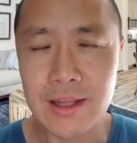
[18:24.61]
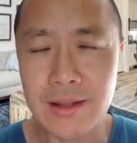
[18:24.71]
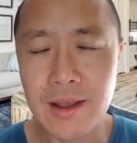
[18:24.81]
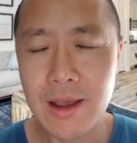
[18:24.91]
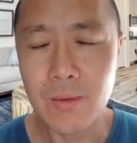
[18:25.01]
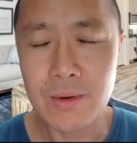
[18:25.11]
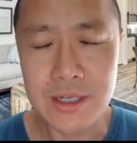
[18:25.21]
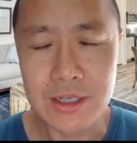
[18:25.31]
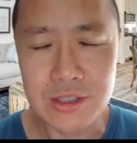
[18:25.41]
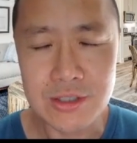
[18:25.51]
And once
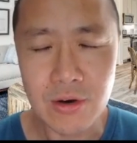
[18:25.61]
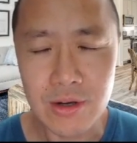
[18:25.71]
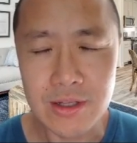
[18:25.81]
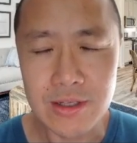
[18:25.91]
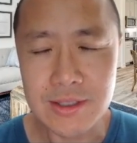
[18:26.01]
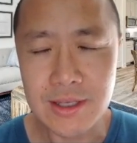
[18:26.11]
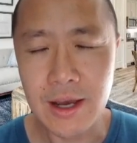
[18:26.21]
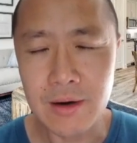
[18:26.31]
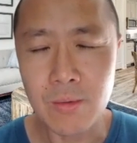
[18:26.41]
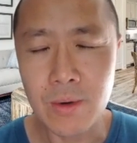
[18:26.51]
I just started to say,
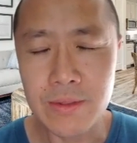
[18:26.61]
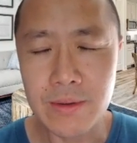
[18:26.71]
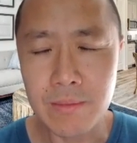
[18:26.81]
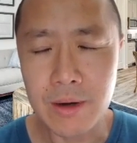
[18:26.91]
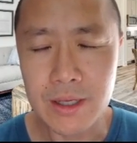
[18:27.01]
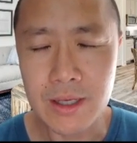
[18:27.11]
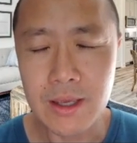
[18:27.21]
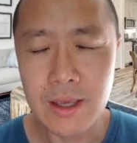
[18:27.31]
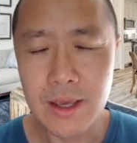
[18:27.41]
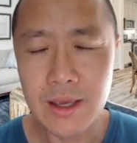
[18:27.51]
I don't want the money,
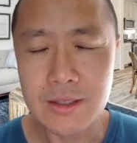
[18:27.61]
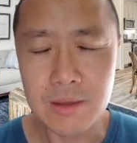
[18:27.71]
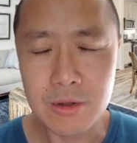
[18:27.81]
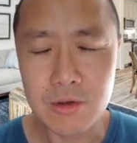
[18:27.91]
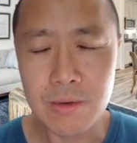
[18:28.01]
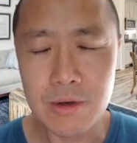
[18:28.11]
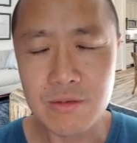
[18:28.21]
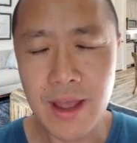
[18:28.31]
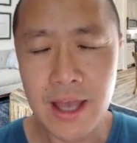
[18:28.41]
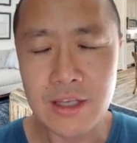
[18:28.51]
it's going to be too much of
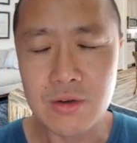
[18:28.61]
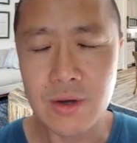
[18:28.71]
a hassle.